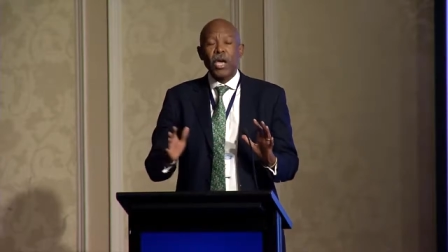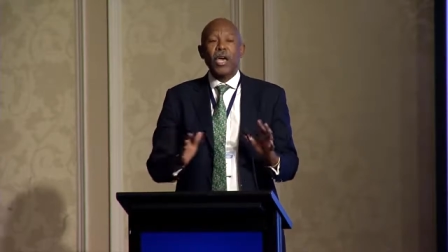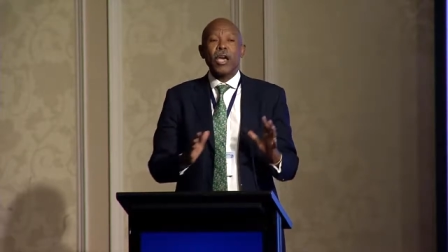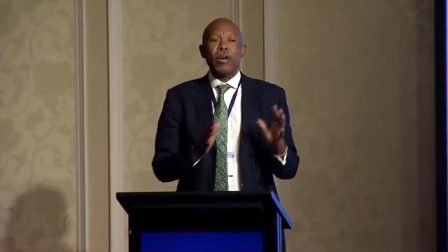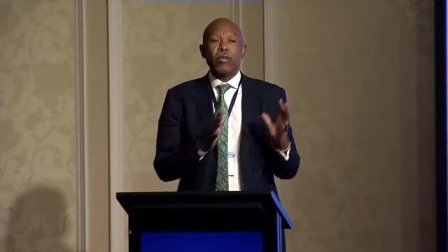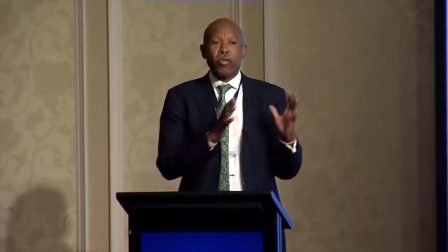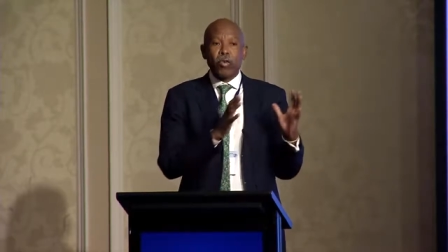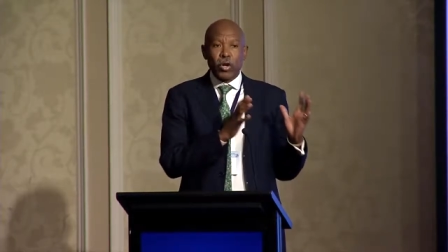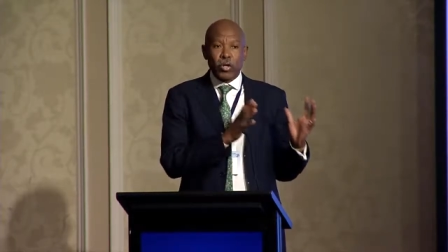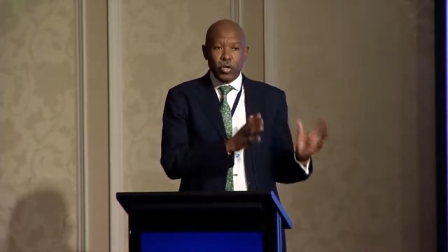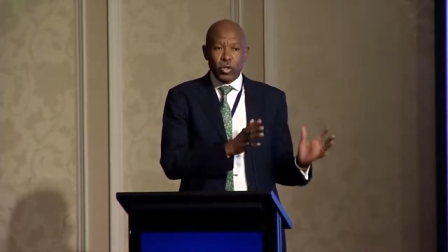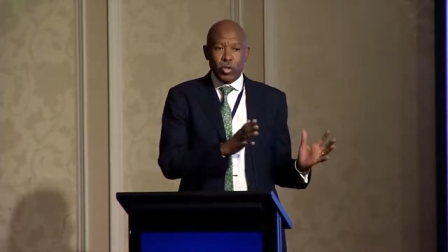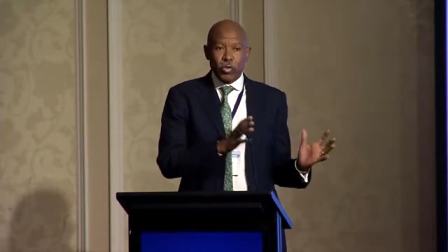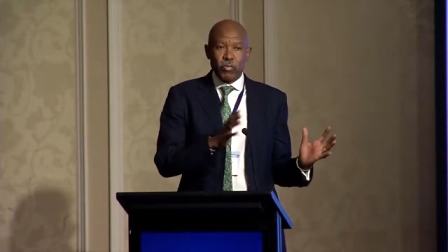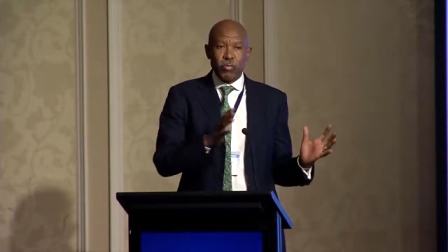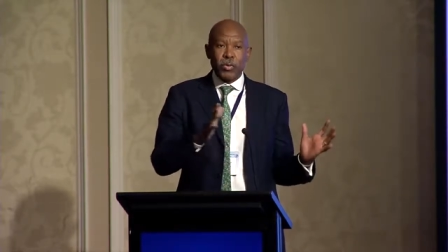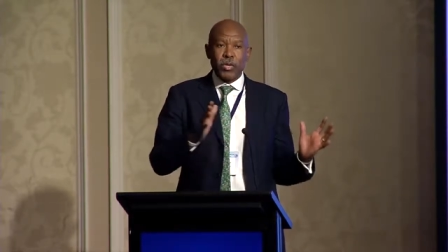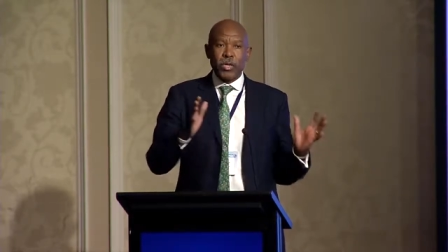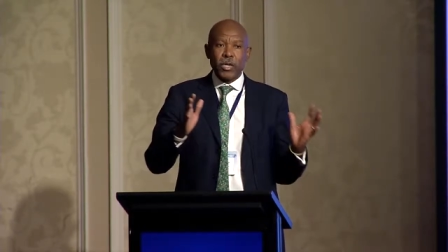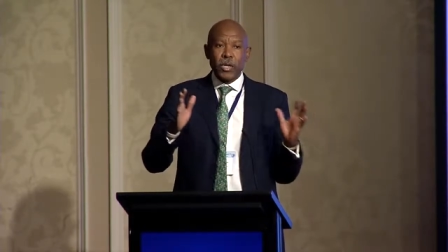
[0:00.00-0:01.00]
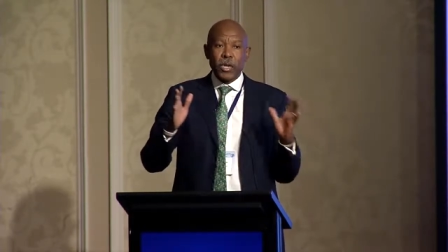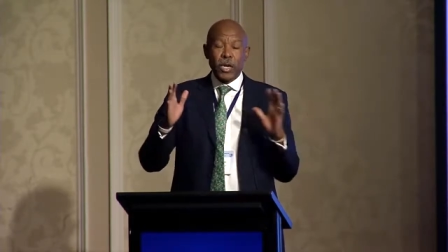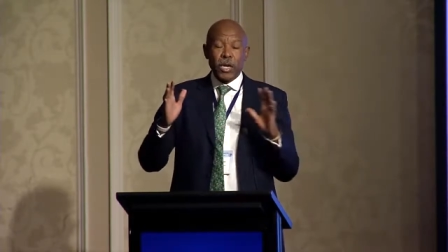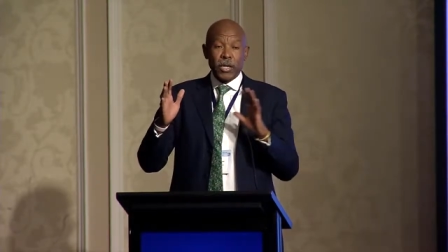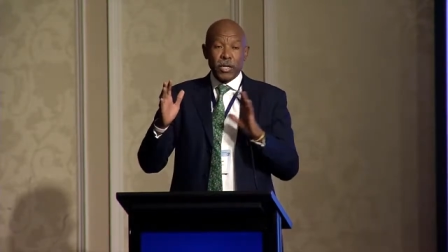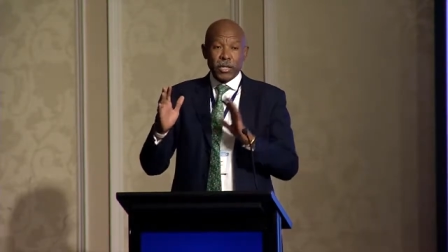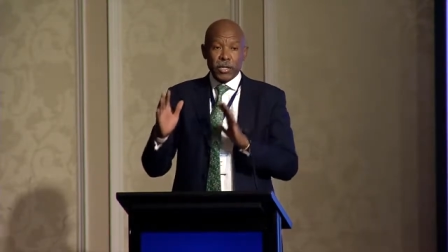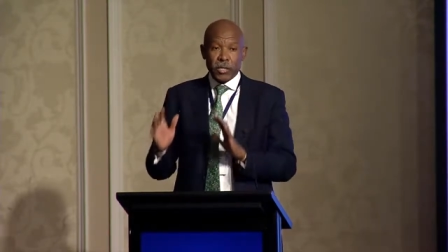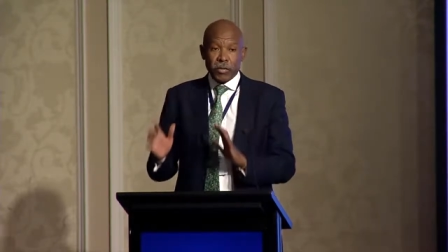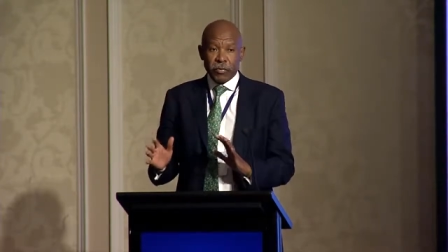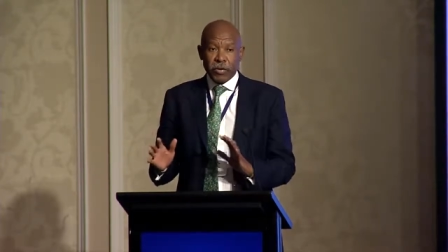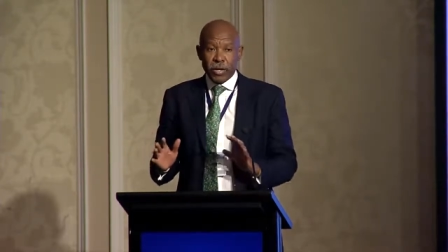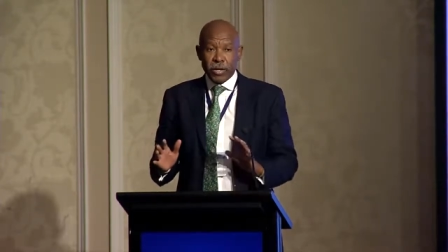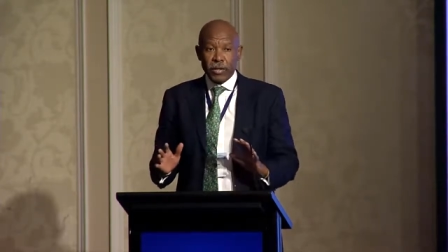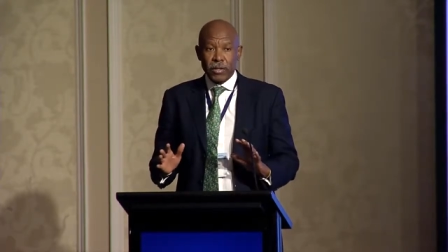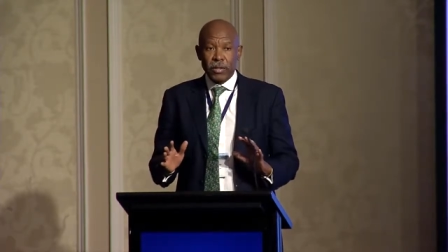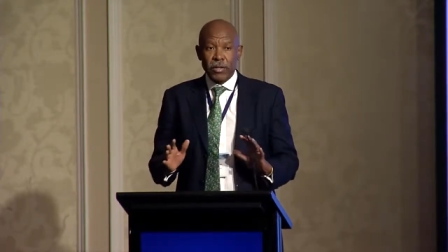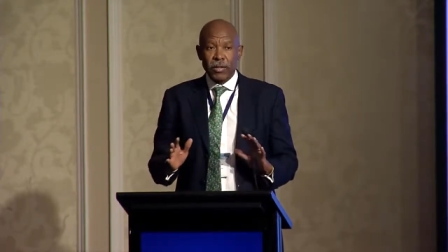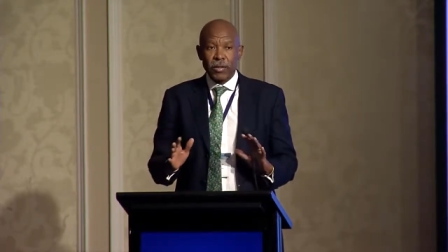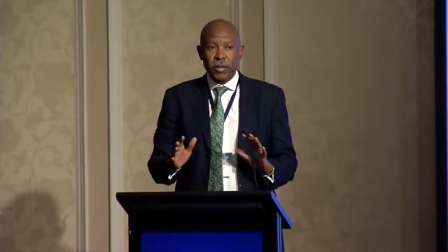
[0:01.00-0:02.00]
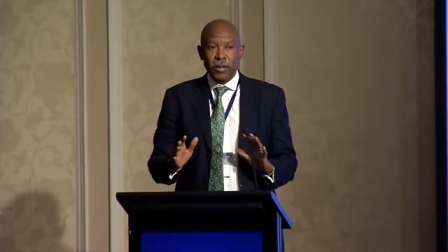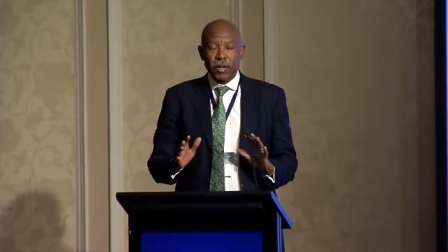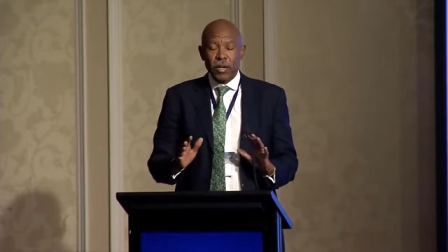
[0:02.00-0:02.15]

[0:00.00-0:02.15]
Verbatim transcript: have got to be different.